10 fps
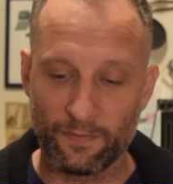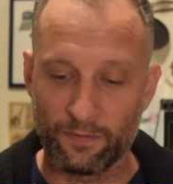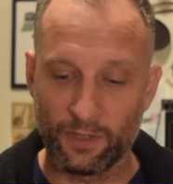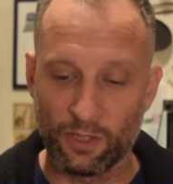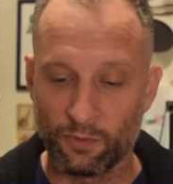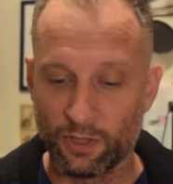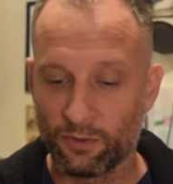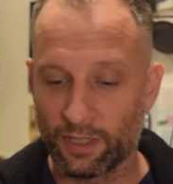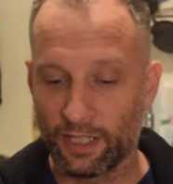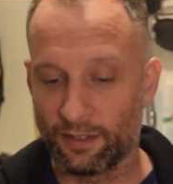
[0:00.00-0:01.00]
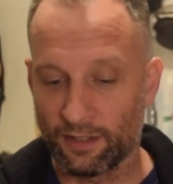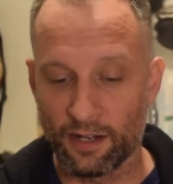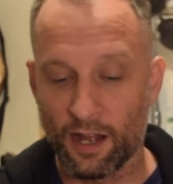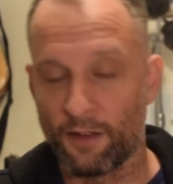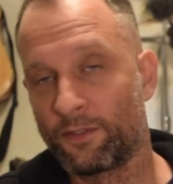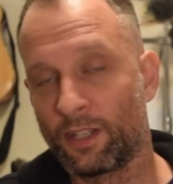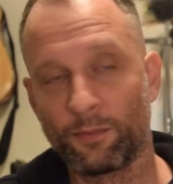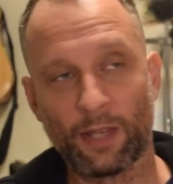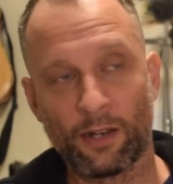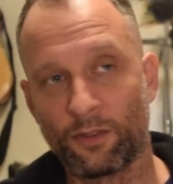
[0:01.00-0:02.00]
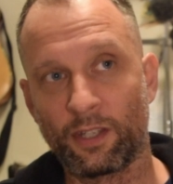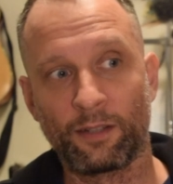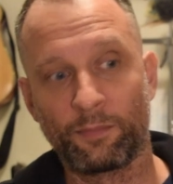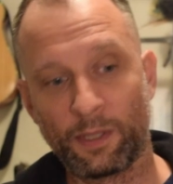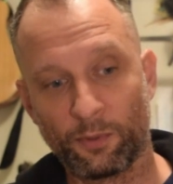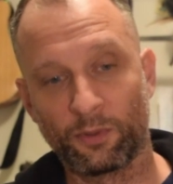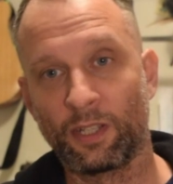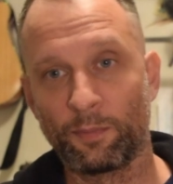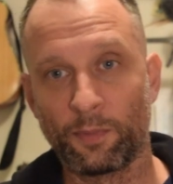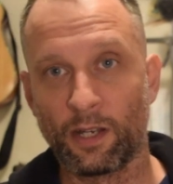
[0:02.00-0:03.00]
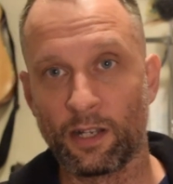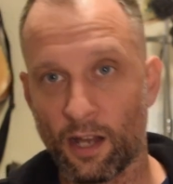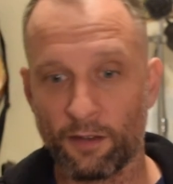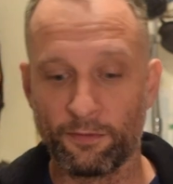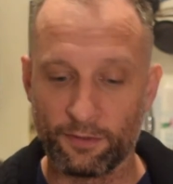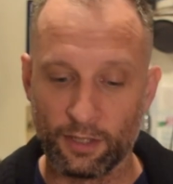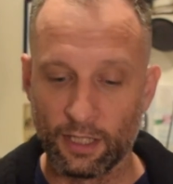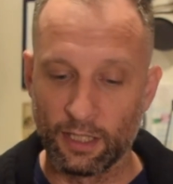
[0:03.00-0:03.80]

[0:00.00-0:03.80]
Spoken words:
We don't get enough tips. I don't think people tip enough.